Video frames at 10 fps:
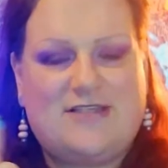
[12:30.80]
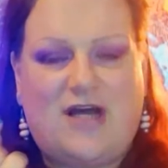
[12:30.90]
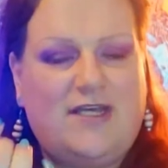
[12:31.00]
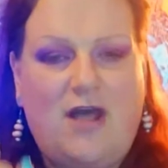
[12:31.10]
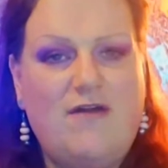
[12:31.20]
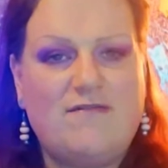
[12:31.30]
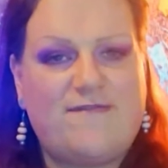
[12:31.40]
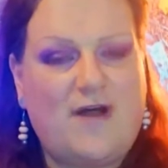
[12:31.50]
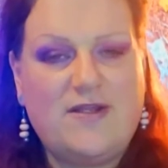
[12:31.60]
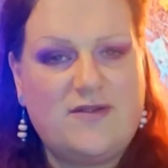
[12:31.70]
I can't
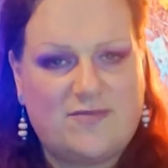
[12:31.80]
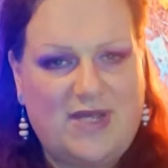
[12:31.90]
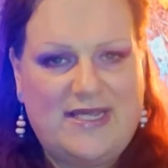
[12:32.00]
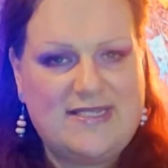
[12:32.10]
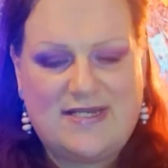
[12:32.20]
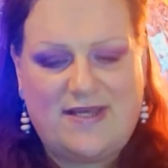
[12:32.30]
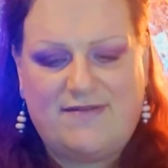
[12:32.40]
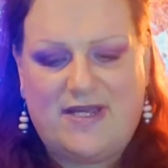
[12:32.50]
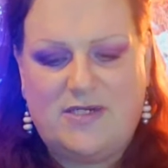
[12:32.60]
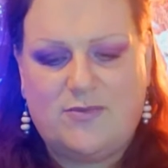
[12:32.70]
find them easily
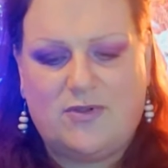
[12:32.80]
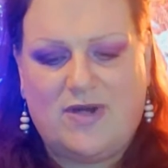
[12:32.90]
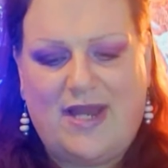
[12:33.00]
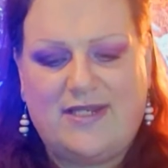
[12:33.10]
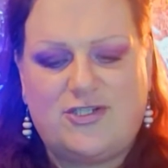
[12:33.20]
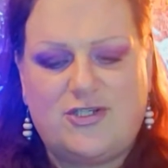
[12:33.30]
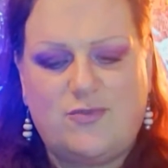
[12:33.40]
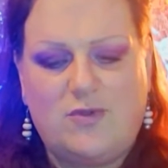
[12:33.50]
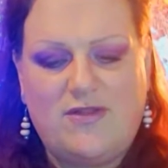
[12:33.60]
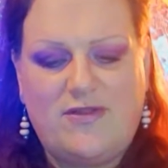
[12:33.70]
available. And it's just
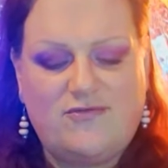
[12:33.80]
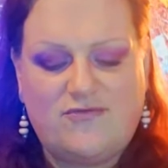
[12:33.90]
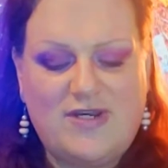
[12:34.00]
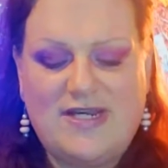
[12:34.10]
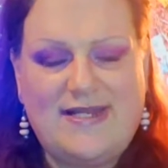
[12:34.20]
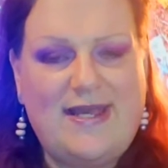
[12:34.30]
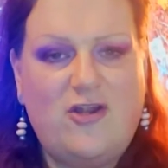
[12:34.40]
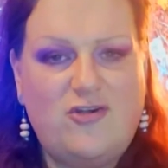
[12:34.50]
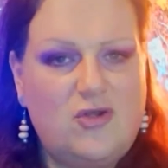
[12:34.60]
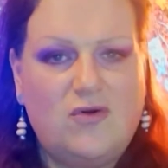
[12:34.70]
one of those really
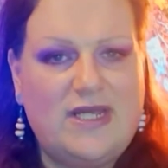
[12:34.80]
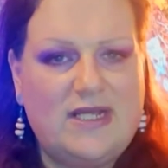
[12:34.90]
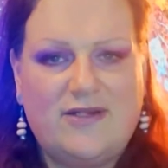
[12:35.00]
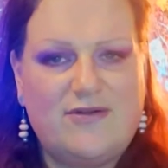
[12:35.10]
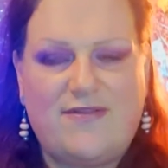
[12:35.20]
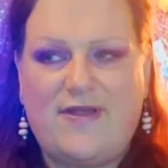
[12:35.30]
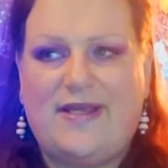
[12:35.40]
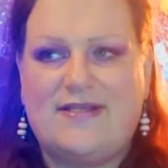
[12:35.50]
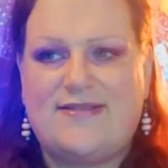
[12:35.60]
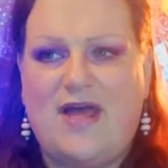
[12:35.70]
annoying little
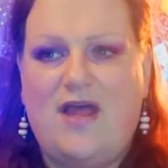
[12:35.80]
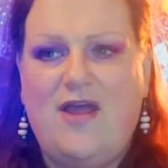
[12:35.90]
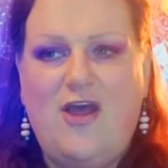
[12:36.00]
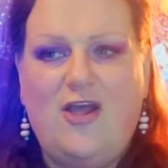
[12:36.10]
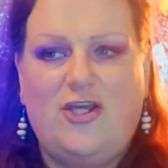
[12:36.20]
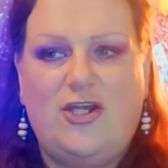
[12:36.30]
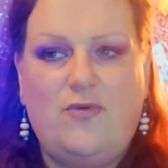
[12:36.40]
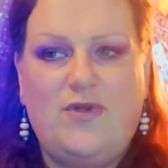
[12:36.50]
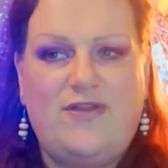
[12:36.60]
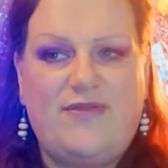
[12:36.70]
things that, you know,
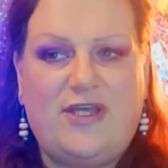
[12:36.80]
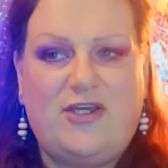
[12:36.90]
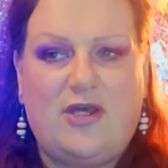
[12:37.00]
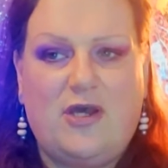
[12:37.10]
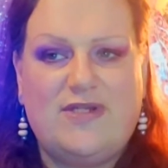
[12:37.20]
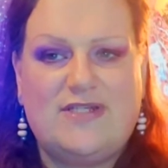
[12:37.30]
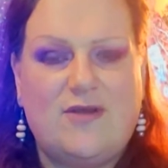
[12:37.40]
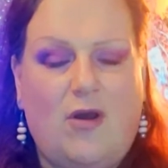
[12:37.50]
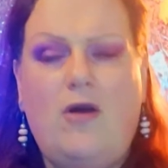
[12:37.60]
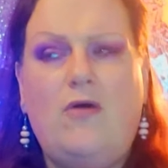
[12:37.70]
when you think you go
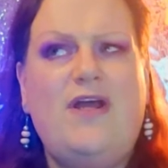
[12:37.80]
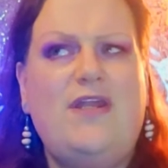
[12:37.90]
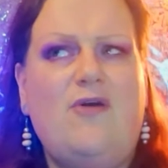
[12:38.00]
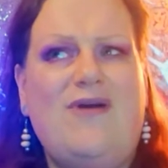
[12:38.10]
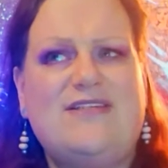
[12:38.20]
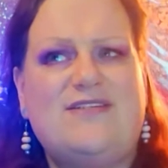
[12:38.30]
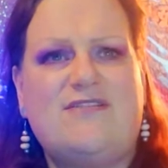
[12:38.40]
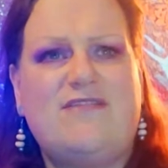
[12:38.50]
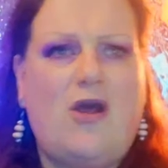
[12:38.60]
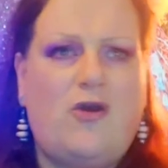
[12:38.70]
into, oh, I know
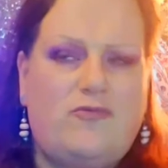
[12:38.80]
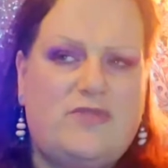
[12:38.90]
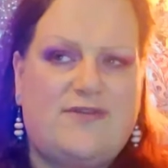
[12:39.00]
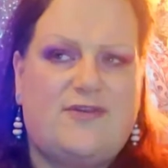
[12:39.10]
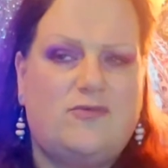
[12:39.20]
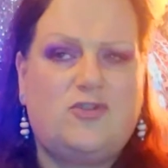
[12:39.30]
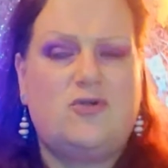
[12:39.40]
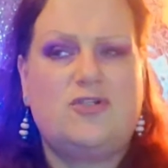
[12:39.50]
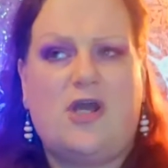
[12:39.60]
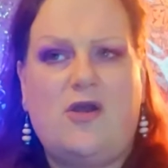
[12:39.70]
Asda at home did them,
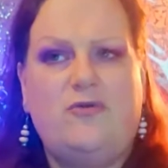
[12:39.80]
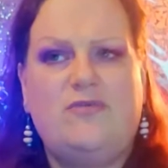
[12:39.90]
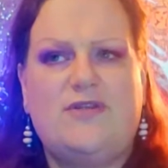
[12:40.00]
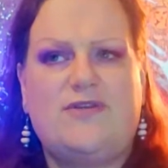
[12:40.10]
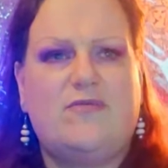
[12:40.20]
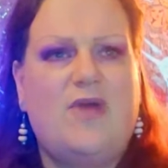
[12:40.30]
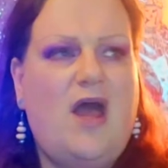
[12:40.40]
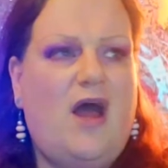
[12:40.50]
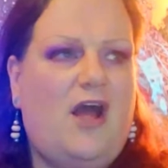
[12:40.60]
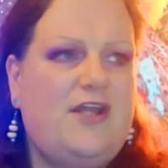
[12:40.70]
George at home did them,
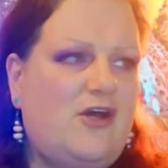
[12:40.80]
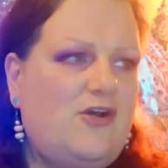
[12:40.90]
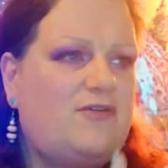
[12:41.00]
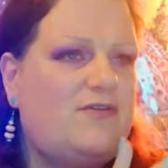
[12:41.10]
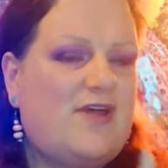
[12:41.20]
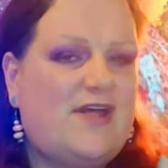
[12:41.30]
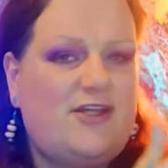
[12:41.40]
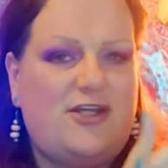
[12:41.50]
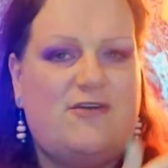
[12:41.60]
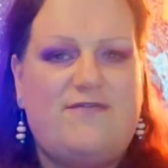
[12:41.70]
I know that,
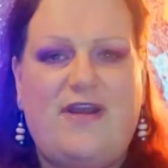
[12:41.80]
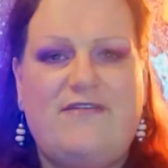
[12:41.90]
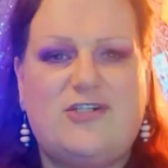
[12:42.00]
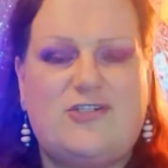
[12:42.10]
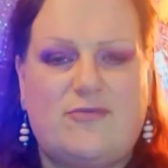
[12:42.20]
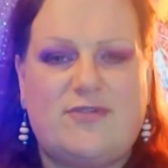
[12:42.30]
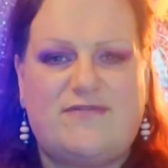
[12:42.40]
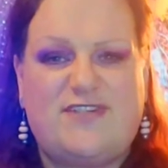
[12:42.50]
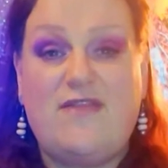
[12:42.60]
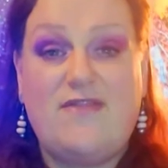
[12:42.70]
you know, various shops
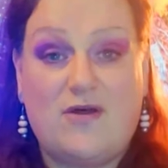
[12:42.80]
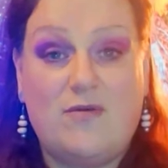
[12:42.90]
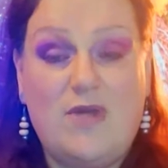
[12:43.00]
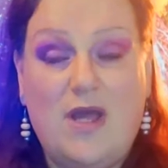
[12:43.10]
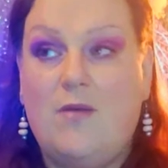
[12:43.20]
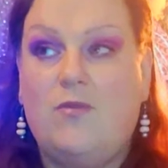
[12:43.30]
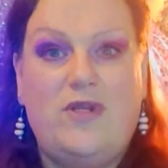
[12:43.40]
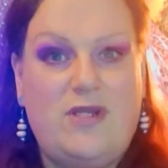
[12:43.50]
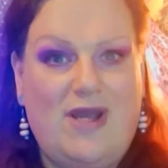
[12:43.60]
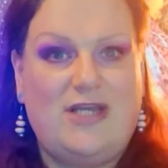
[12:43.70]
have done them.
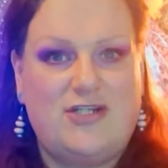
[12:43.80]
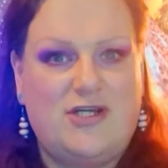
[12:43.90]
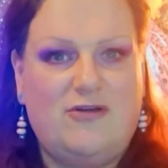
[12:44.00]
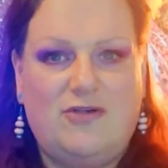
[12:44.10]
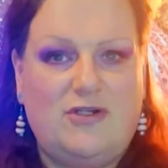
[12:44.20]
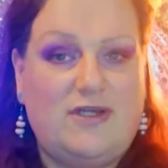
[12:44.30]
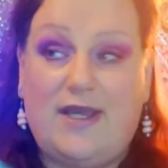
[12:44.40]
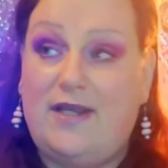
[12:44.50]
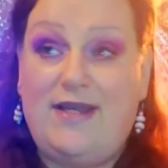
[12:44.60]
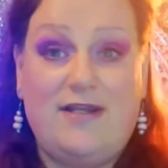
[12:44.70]
When you actually go
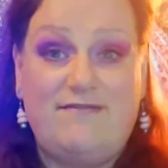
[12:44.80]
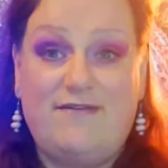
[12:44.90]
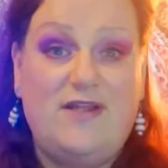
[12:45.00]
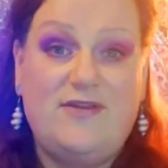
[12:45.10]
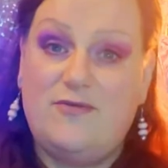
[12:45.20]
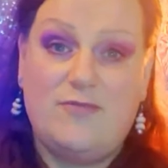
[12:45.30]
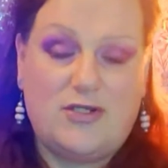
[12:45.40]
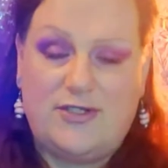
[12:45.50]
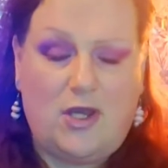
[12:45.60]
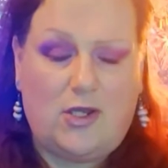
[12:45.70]
looking, can I find them?
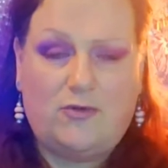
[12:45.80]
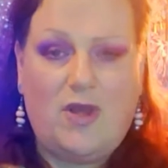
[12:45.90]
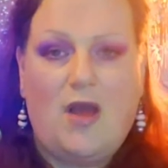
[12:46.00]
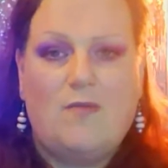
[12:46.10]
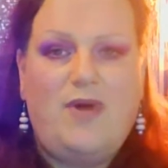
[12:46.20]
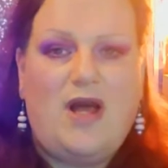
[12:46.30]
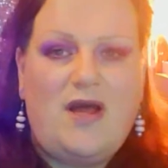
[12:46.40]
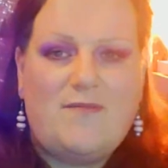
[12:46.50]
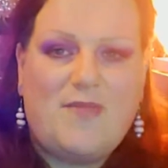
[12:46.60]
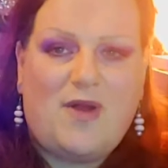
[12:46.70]
No.
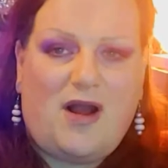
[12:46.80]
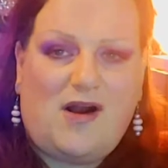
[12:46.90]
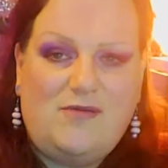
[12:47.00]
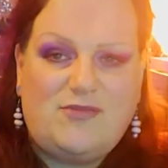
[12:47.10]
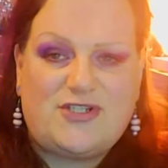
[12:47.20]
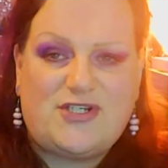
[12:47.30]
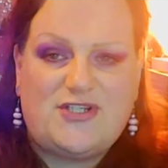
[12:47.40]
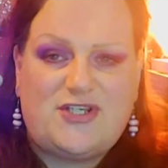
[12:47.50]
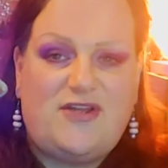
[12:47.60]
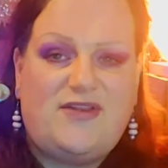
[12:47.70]
But I'm just going
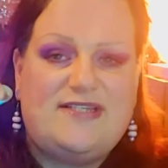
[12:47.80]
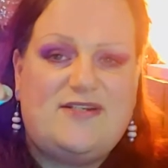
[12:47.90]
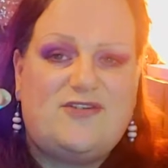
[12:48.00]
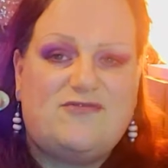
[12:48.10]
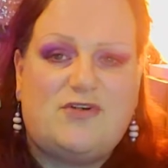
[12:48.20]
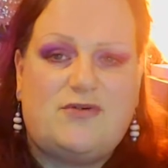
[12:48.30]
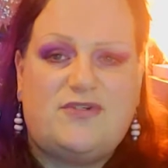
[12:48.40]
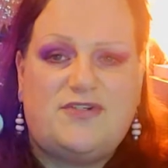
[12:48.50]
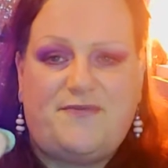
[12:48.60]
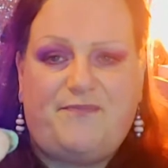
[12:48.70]
to turn these into
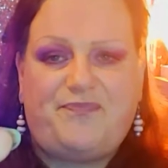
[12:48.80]
runes.